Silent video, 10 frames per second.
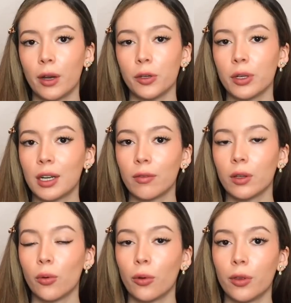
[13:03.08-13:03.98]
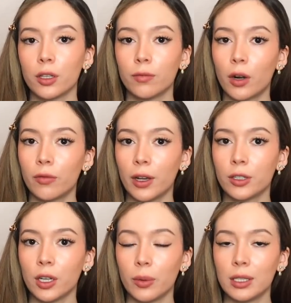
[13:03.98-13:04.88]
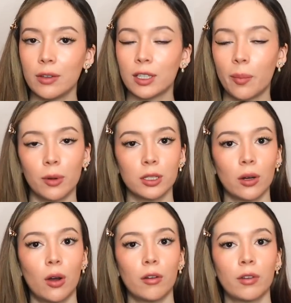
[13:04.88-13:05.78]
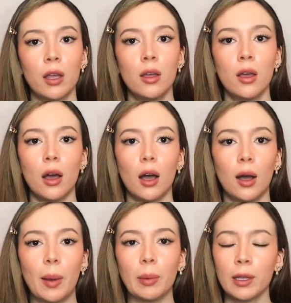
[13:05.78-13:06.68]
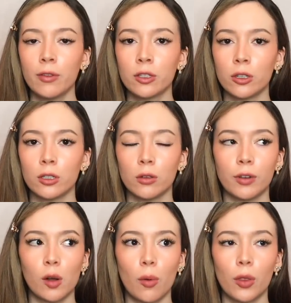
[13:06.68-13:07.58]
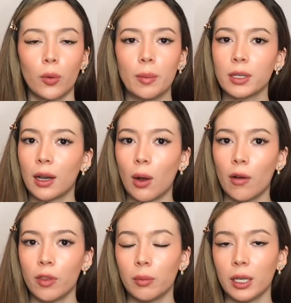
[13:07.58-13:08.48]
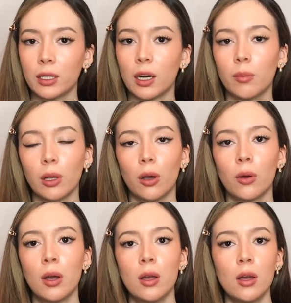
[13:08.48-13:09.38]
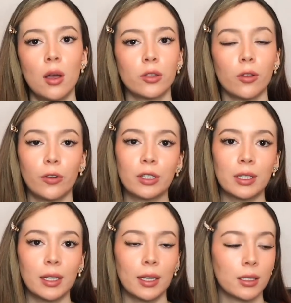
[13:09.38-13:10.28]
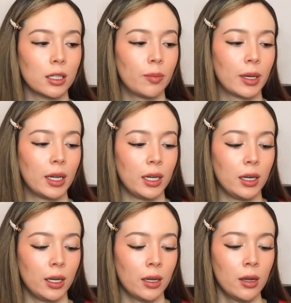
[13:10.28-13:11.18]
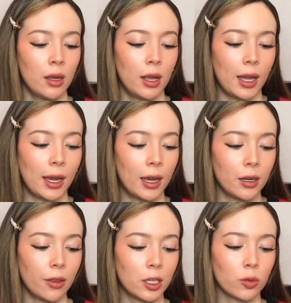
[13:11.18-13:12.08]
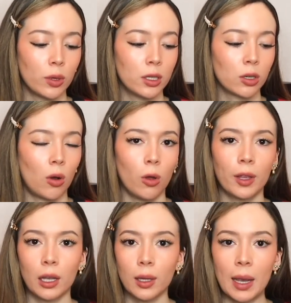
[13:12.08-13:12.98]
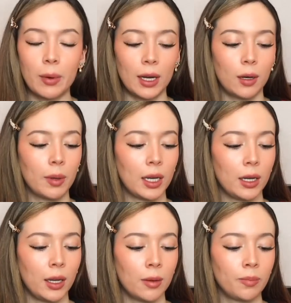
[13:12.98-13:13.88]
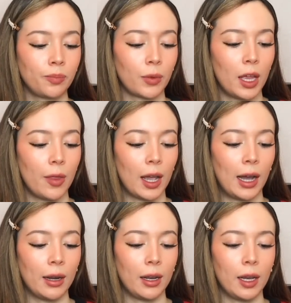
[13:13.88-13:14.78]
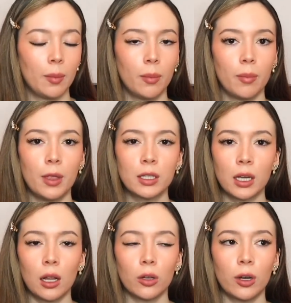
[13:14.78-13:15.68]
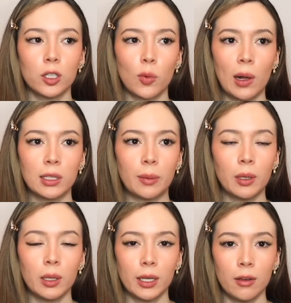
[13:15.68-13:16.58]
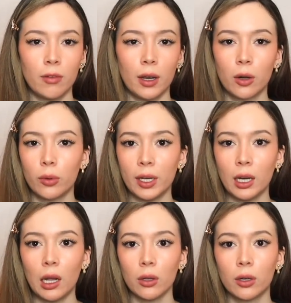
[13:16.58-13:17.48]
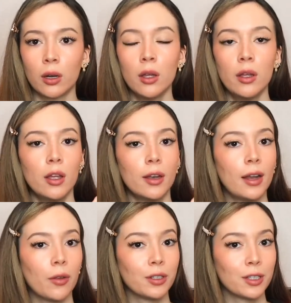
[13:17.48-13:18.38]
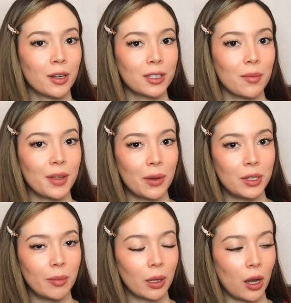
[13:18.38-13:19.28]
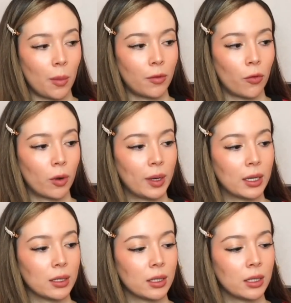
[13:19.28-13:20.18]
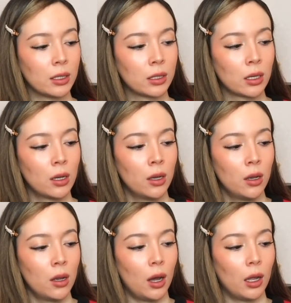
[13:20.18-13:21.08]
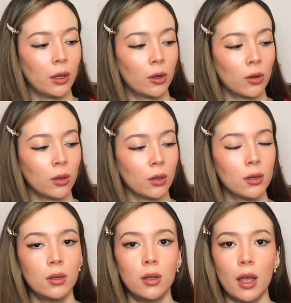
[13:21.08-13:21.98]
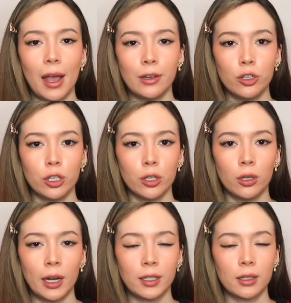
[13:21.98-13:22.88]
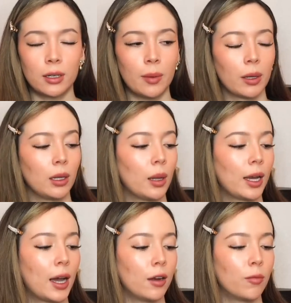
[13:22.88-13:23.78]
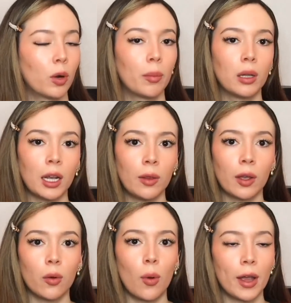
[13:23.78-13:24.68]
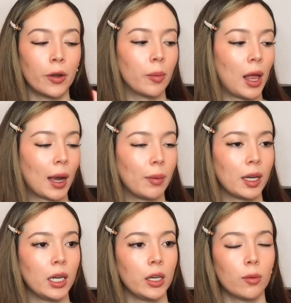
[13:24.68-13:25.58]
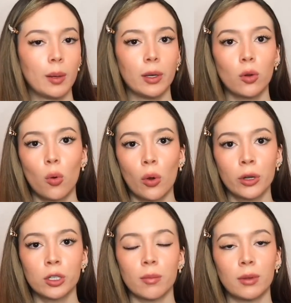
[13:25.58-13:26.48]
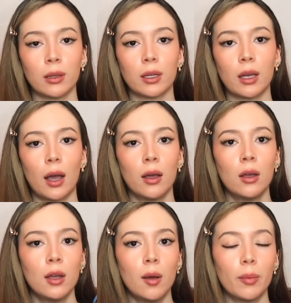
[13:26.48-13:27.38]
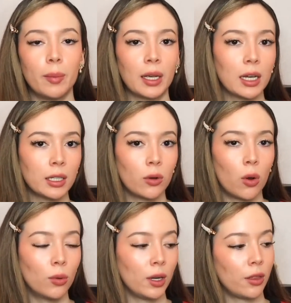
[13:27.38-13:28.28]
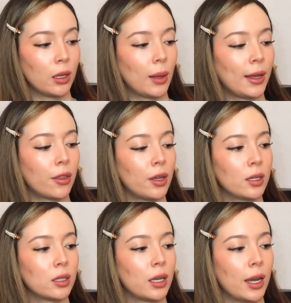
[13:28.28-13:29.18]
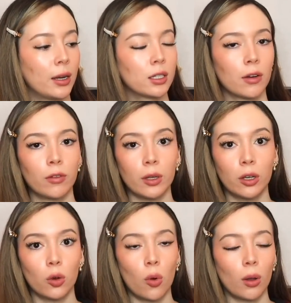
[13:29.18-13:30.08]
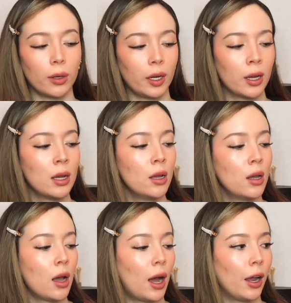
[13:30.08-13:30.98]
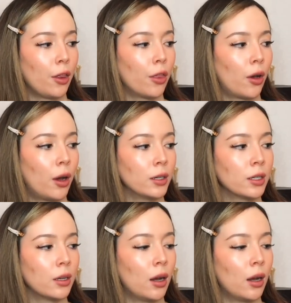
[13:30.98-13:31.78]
there, you could definitely order these on Farfetch and receive 10% off. I believe these are still available on their website. I'll have them linked down below. So the first thing is this bikini, and this was called like a laminated bikini, and they had it in this color as well as I believe a green color. Now this is not something I would typically opt for because this is a little edgier. I typically like kind of more plain, like a white or black bikini, or maybe an orange, something like that. But because I don't own anything like this, and it's definitely good quality, I thought